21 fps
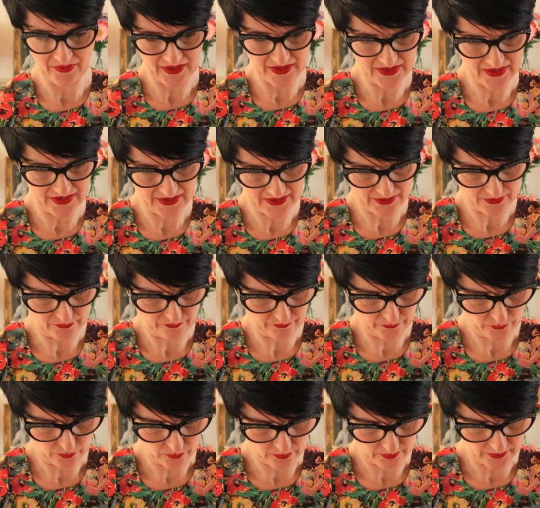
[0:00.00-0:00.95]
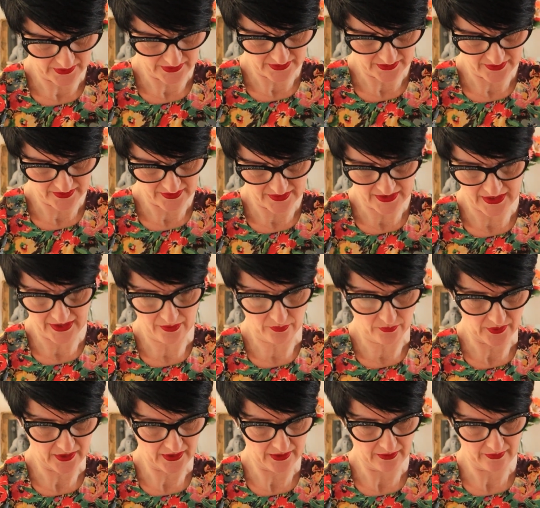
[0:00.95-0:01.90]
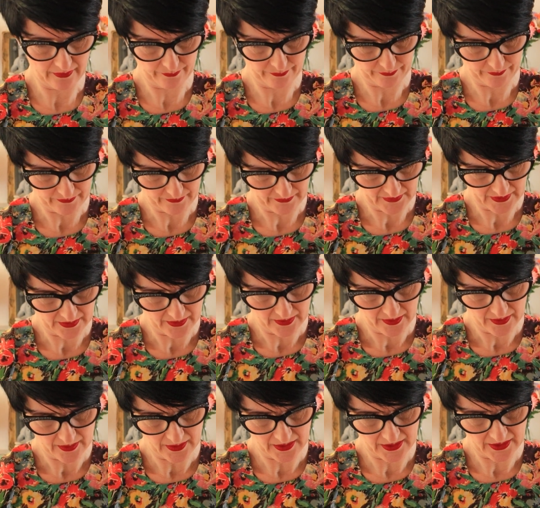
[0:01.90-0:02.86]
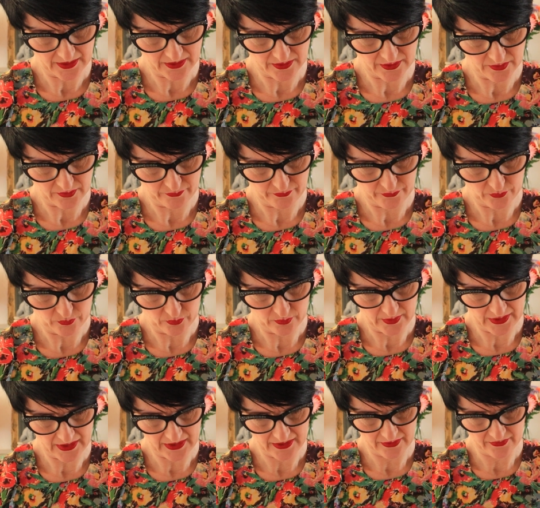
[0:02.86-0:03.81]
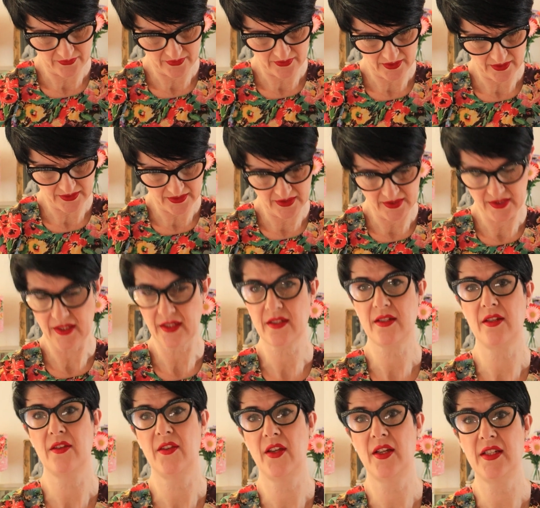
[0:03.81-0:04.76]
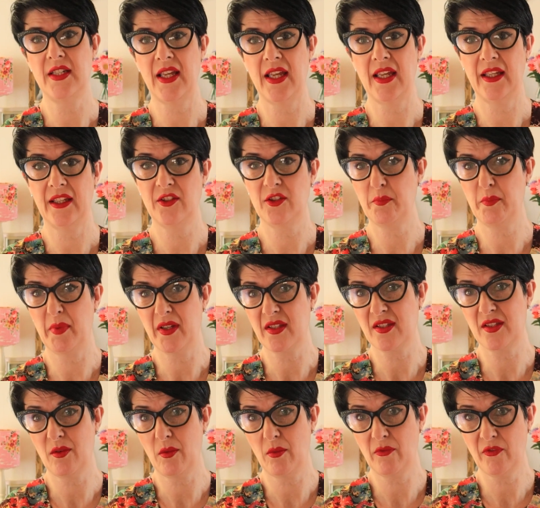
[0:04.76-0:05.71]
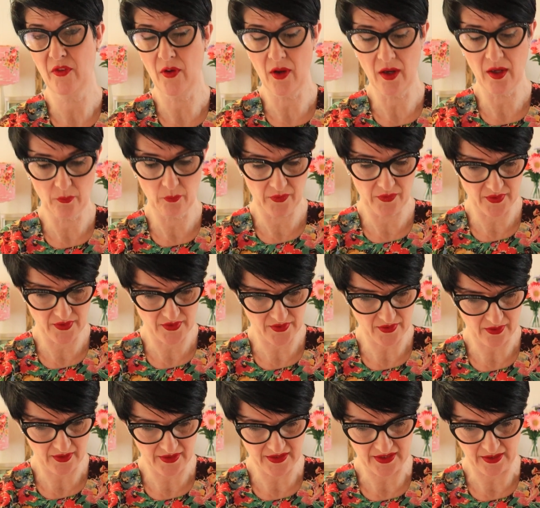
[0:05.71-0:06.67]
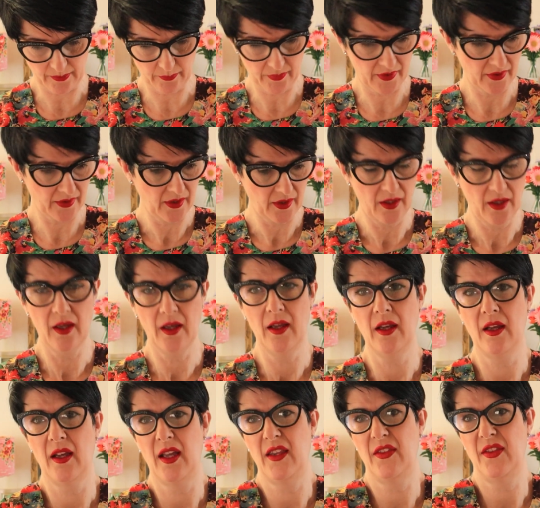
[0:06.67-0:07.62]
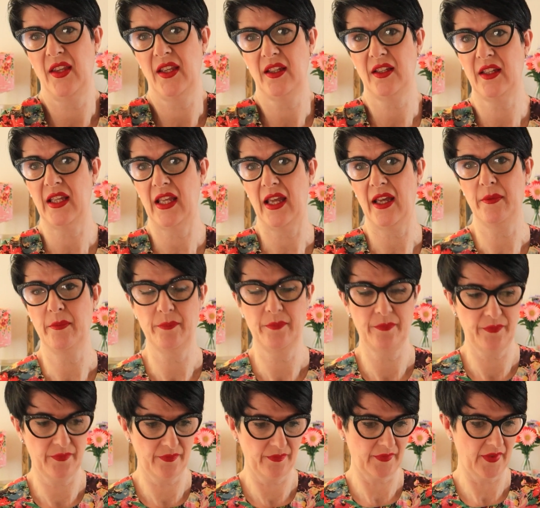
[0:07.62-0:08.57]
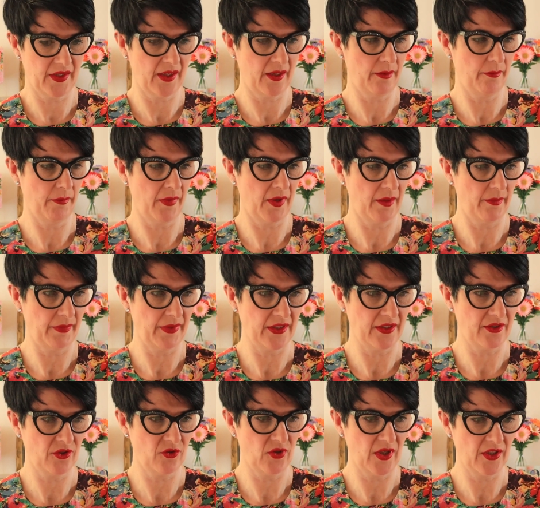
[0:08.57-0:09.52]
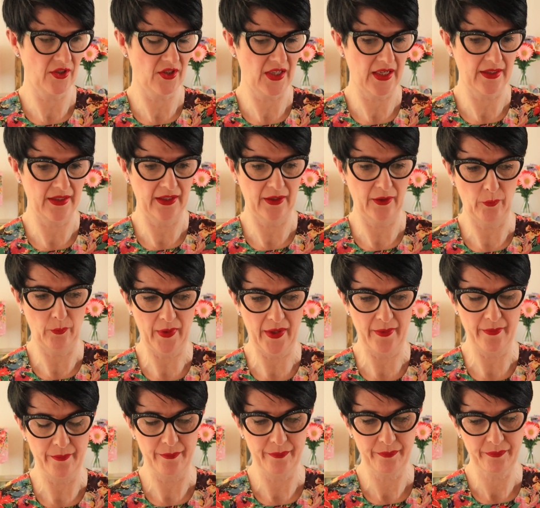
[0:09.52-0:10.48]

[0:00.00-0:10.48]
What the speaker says: this is for, it does say on here, it's for a 36 to 38 inch bust, so I'm fine with the sizing, but I think, yeah, it might be stretched out a little bit.